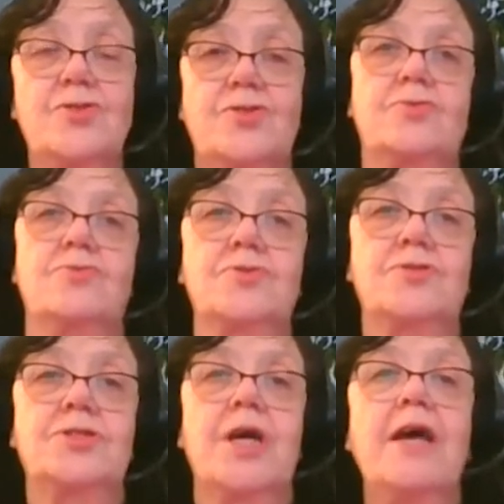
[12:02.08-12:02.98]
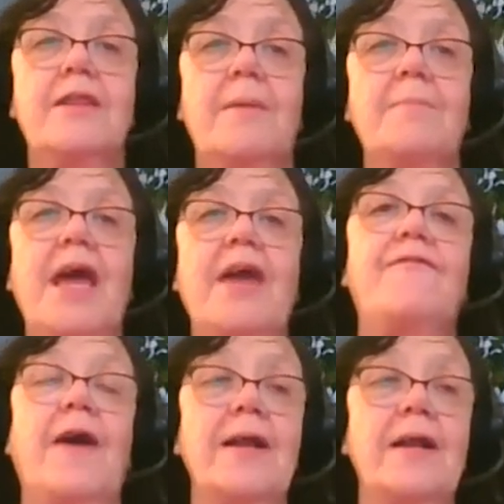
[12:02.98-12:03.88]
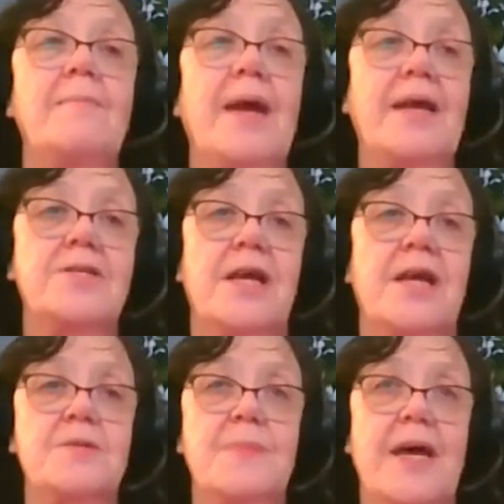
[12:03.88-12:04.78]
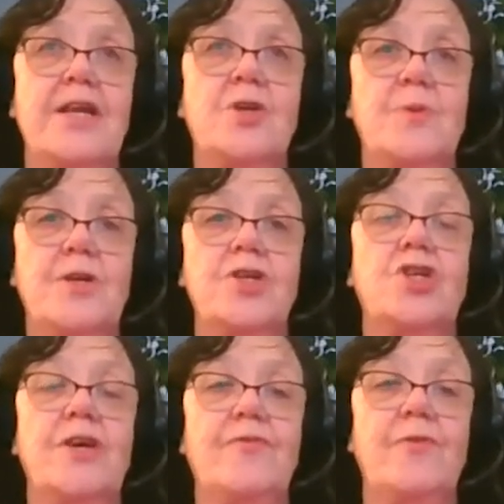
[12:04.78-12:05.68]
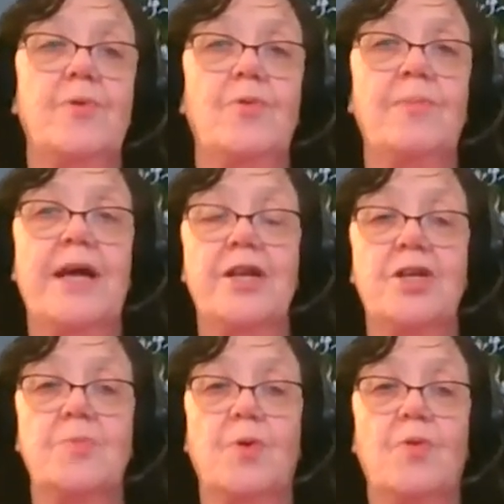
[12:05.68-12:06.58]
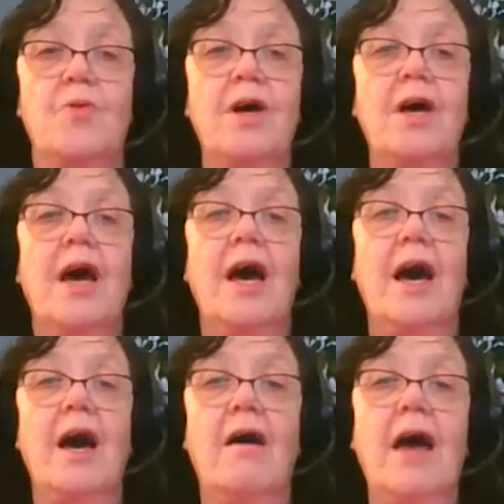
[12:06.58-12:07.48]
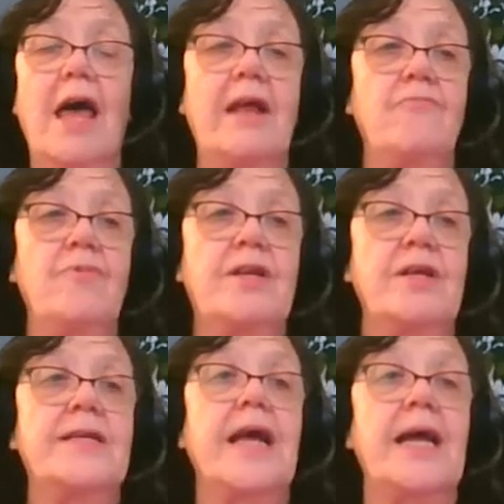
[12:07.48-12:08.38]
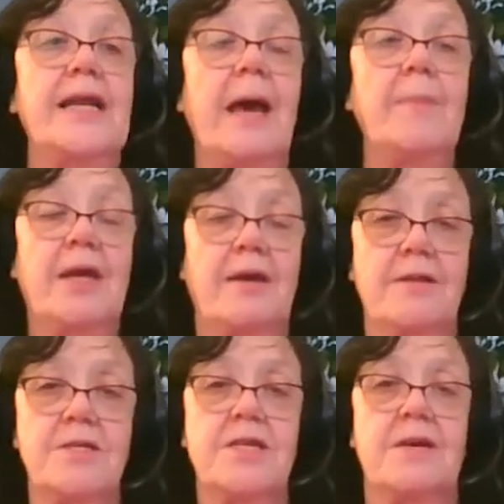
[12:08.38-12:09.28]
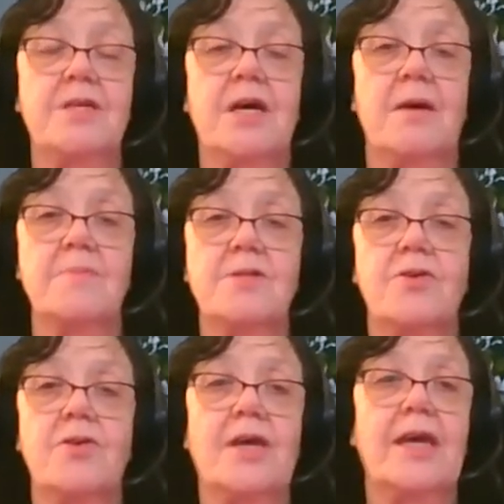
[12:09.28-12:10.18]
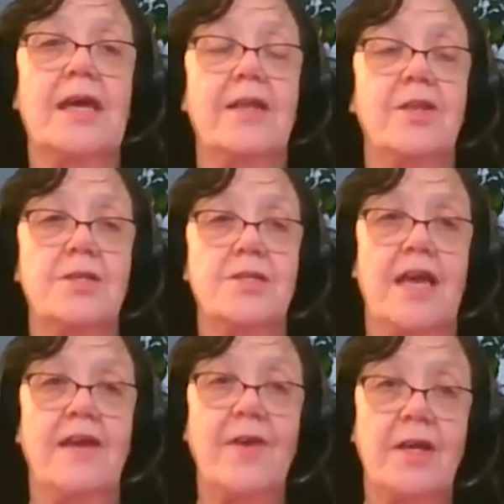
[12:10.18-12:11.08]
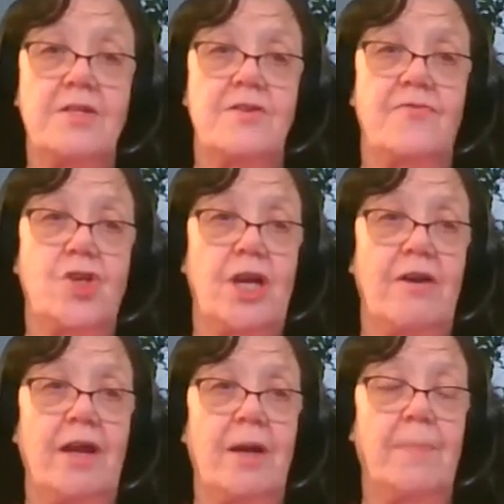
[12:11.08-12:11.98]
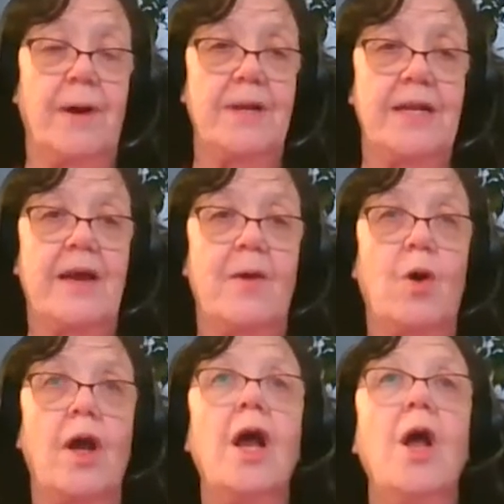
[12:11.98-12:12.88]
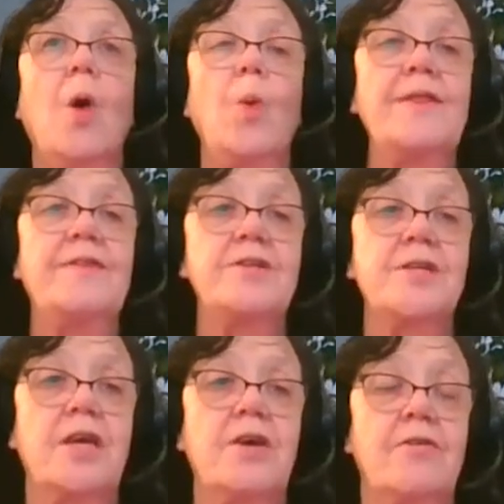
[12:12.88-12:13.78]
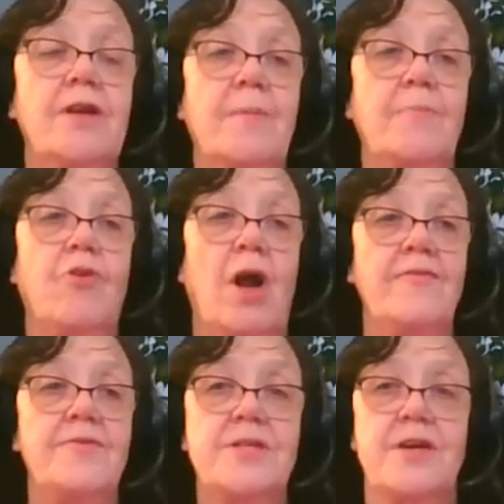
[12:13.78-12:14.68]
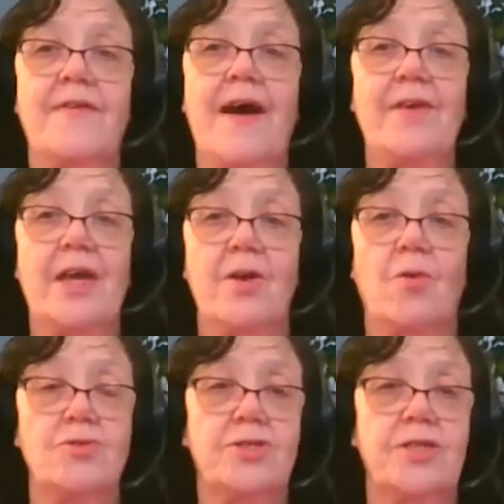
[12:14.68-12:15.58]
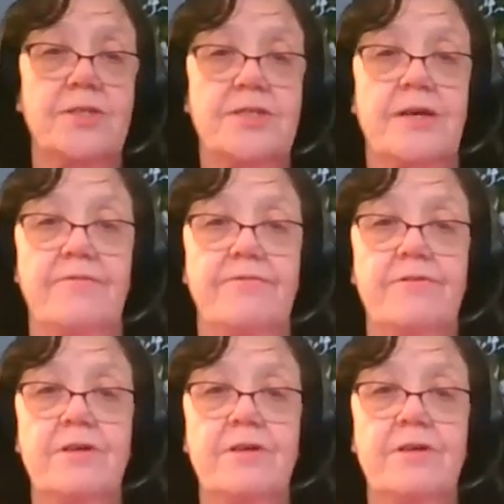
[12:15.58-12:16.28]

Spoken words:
tools that finally make slice management achievable, manageable, and dynamic at the same time. So you can get the savings of sharing a public network with the security and privacy of having it all to yourself.